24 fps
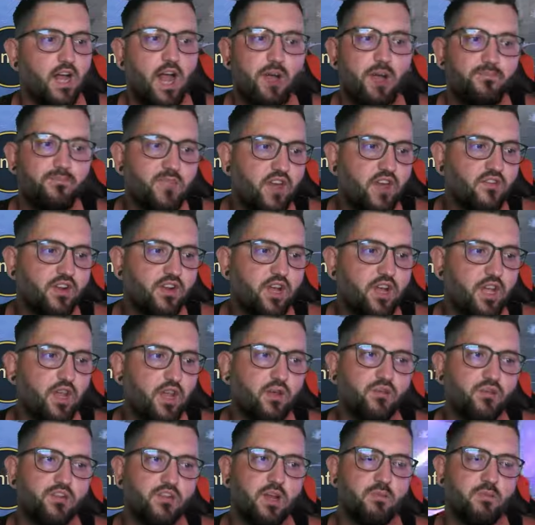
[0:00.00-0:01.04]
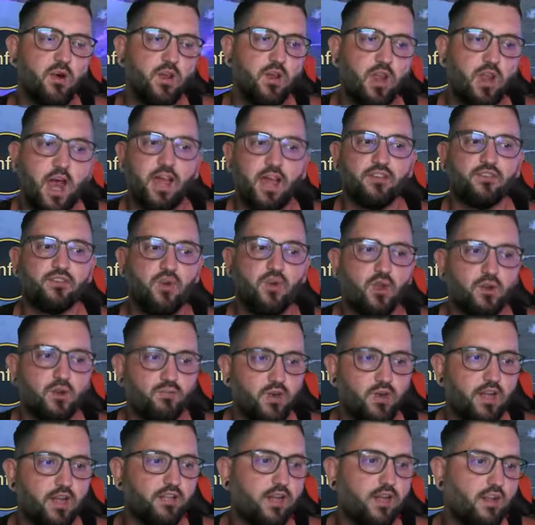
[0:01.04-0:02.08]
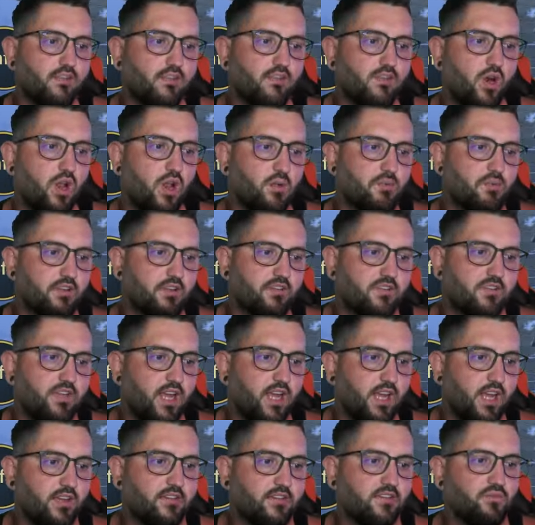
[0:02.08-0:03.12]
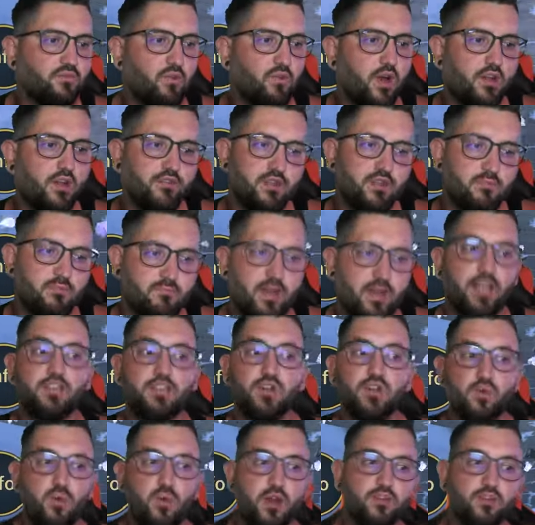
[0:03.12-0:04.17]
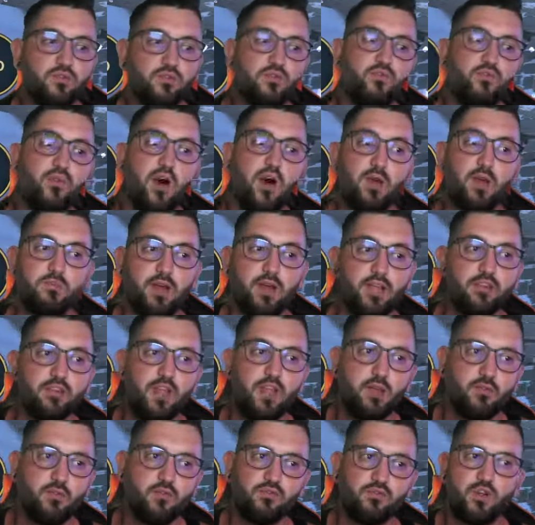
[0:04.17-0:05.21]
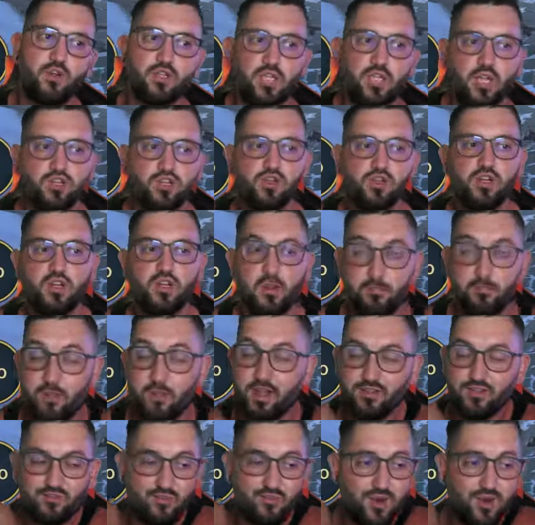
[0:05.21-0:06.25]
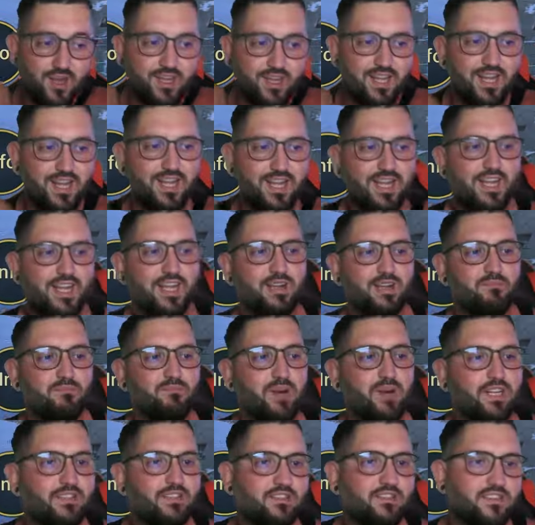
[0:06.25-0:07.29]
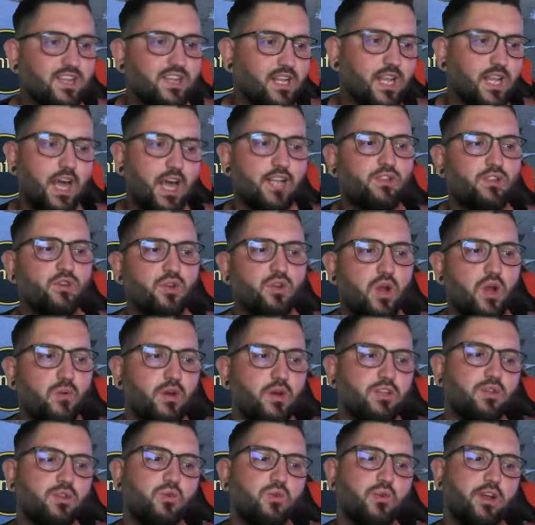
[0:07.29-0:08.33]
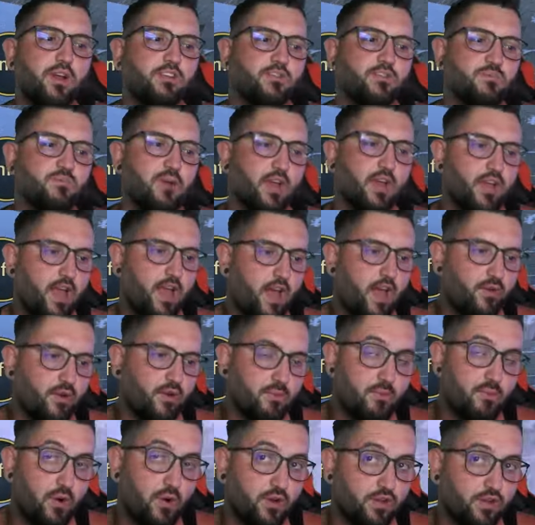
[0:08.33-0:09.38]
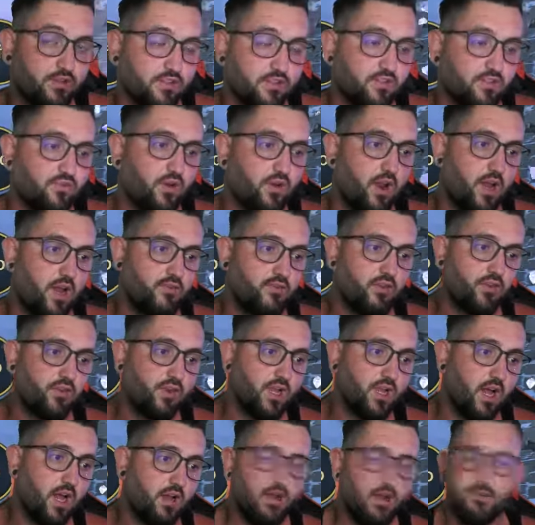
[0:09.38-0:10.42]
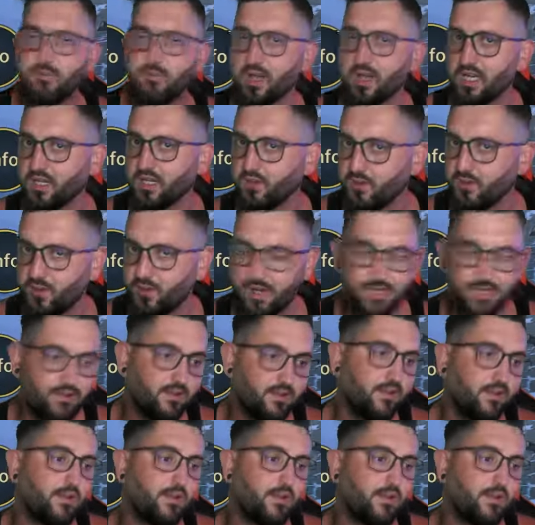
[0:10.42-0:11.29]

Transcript: I'm never gonna use them on Ice Golem, right? Ice Golem is, yeah, it's one of the better ones to farm endgame, if not actually the best one. But still, I do not want to waste my area bonuses for Live Arena. I barely do it.